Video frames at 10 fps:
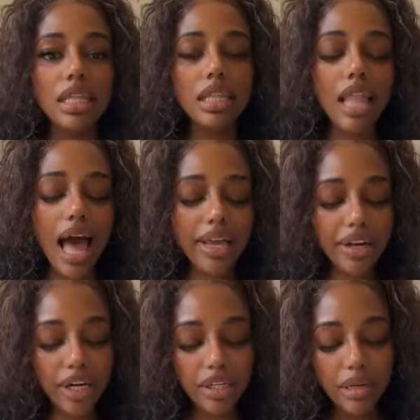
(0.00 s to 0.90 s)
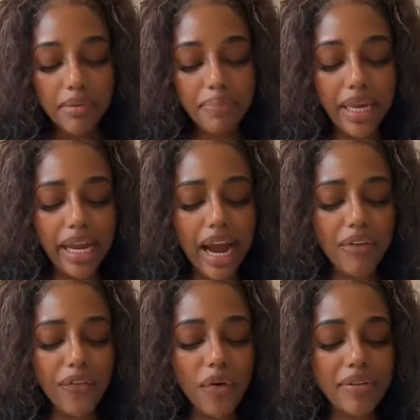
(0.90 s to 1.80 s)
Liar. Be
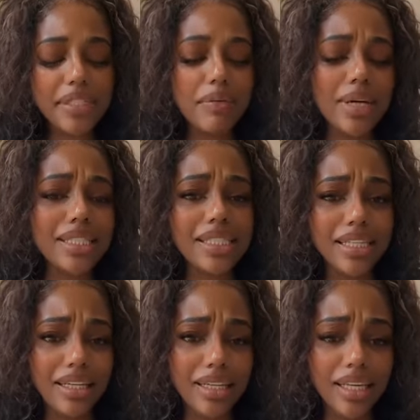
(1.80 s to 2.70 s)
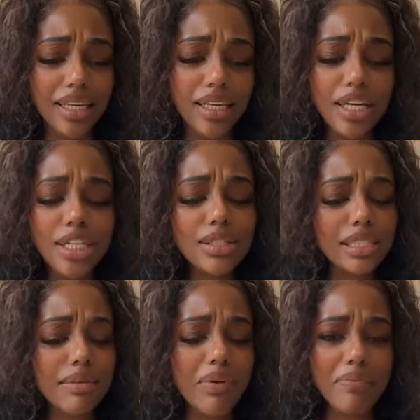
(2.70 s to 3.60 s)
careful of someone sneaky. So
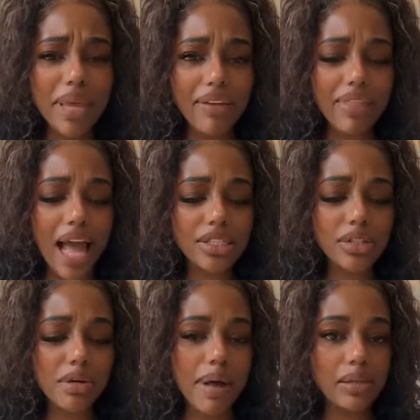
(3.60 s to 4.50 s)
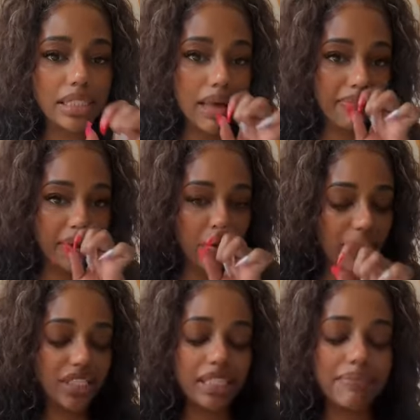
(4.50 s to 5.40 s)
someone may have lied to you about something, or
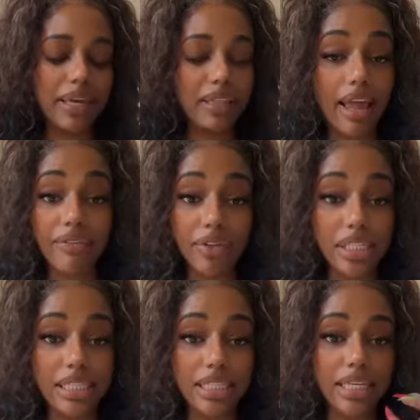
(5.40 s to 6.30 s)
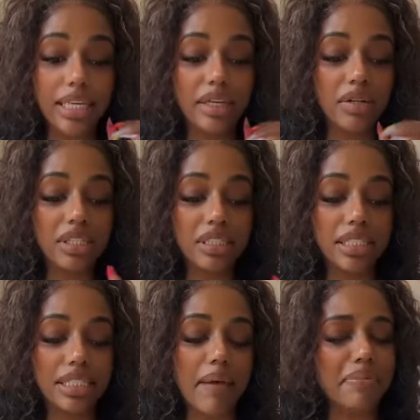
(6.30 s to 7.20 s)
they're just being like really sneaky or
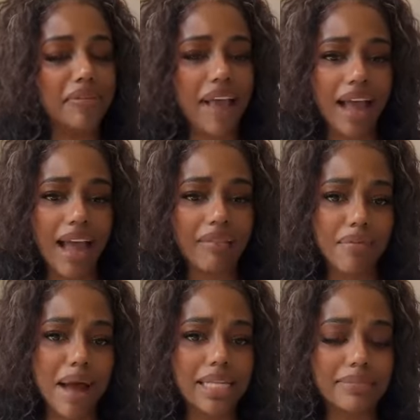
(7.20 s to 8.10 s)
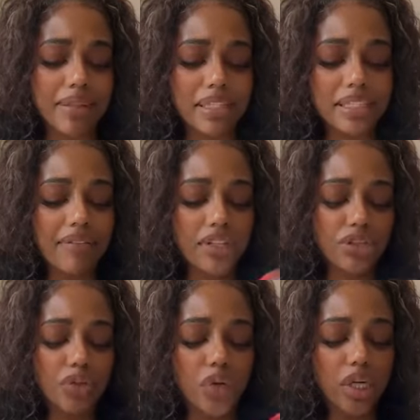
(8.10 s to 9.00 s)
deceptive. That kind of reminds me of the Seven of
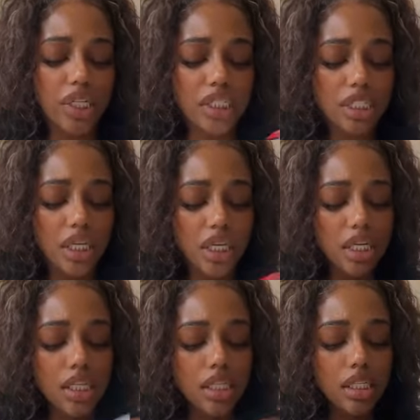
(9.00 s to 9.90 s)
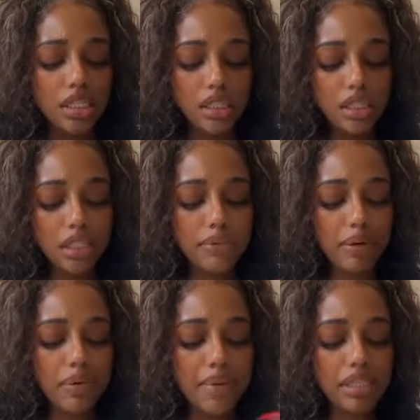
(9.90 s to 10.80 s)
Swords.
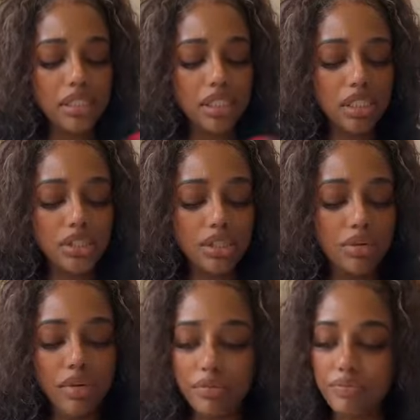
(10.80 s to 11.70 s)
Spirit, what messages do you...